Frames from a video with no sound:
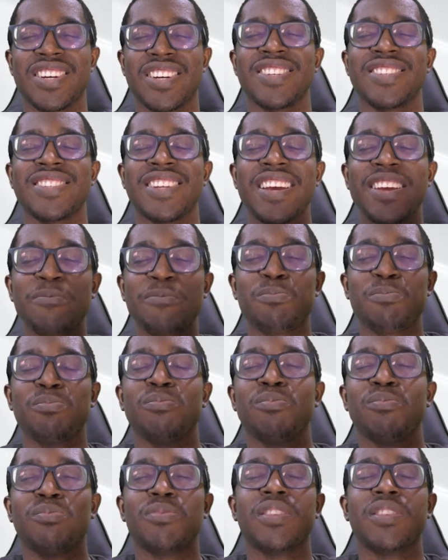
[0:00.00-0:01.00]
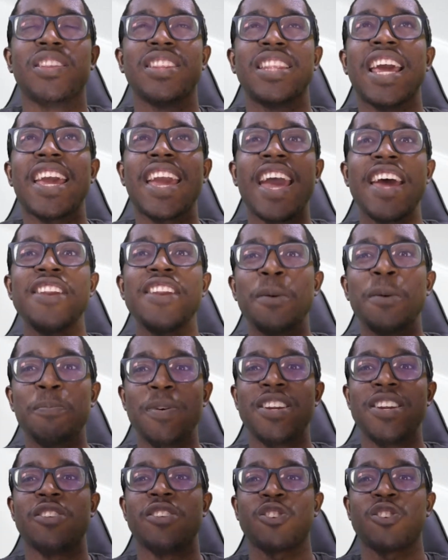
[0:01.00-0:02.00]
they end up
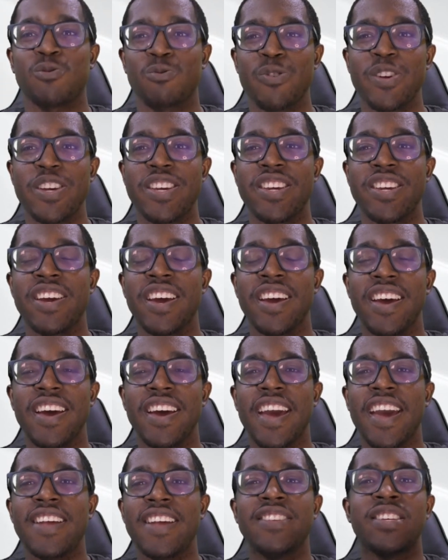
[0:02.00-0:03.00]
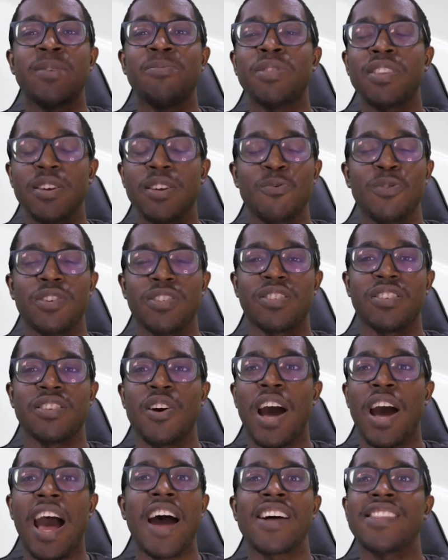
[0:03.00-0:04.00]
in a tree, and Timothy wants to
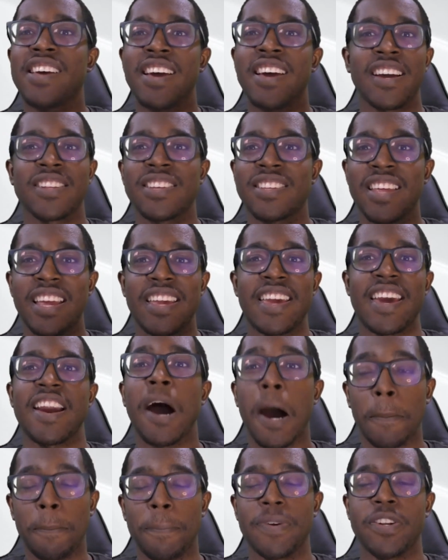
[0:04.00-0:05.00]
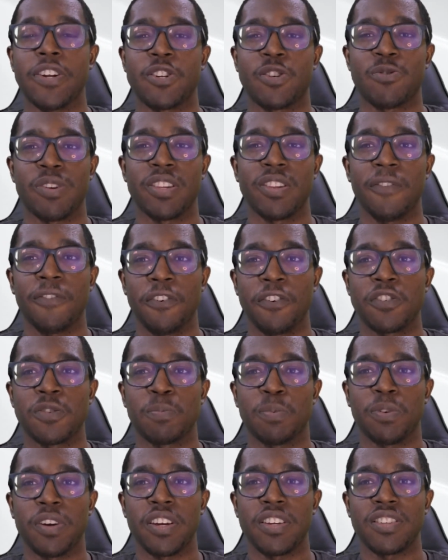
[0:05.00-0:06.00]
know how the heck did they get up in the tree in the first
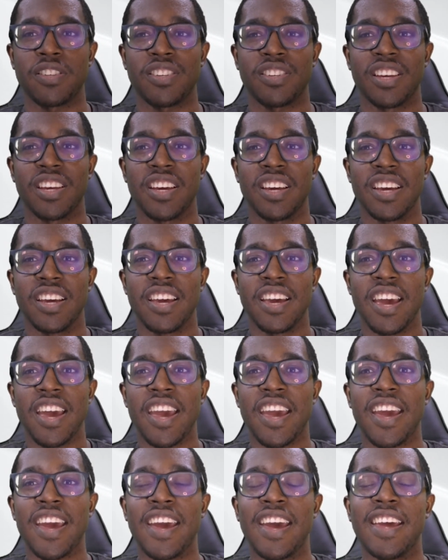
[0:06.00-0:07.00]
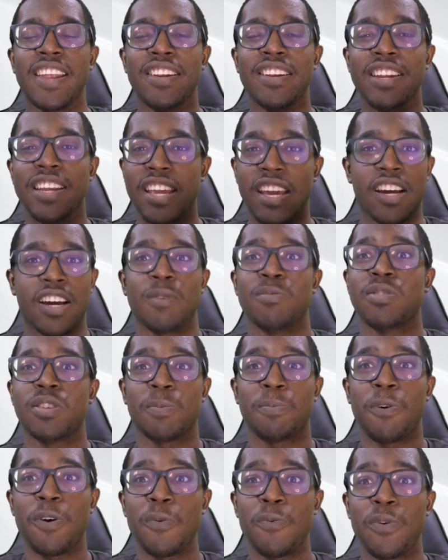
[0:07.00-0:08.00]
place. And it comes to the
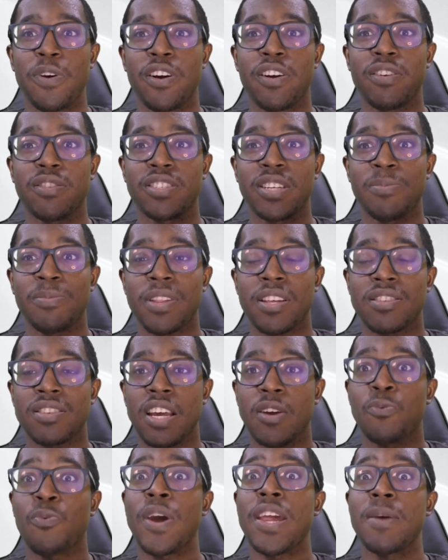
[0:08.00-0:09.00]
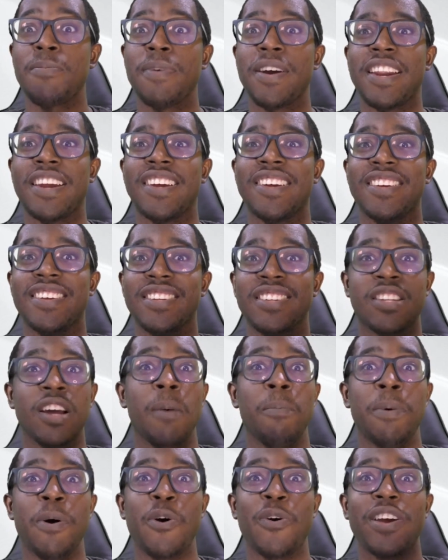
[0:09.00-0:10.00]
point where Timothy's like, wait a minute,
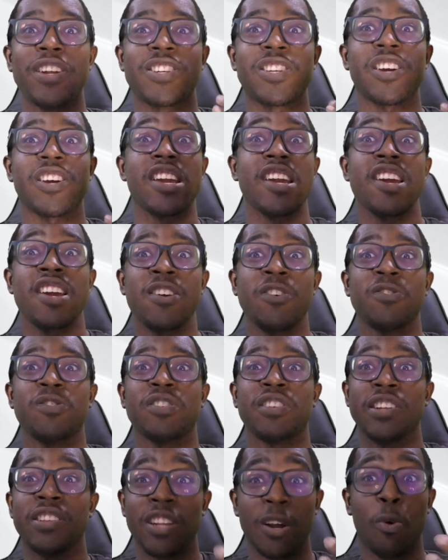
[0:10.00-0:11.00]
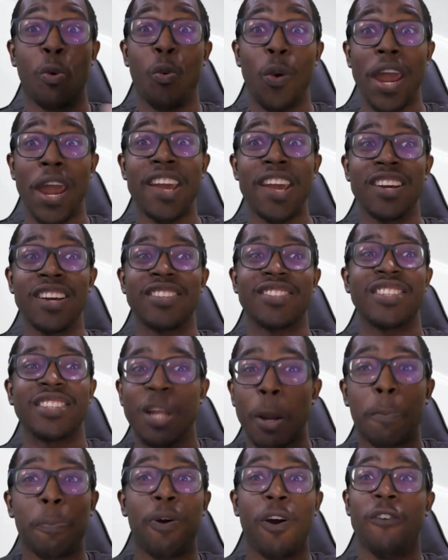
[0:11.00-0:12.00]
Dumbo, it's your ears. They're wings.
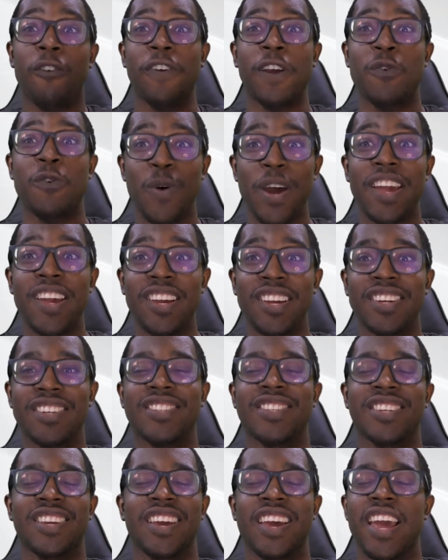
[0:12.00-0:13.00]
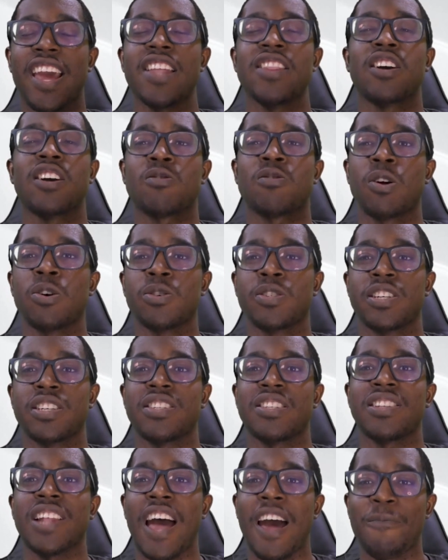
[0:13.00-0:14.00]
They're perfect wings. And the crows
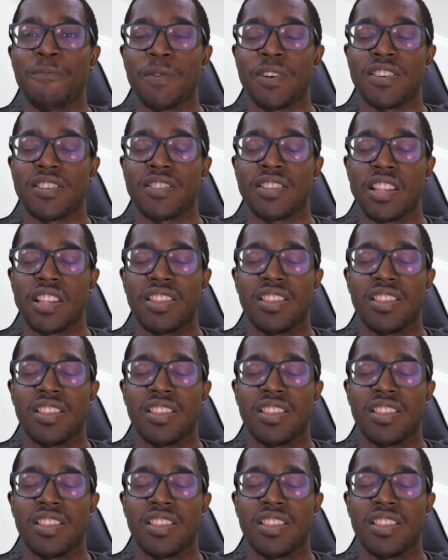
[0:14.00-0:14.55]
just laugh because the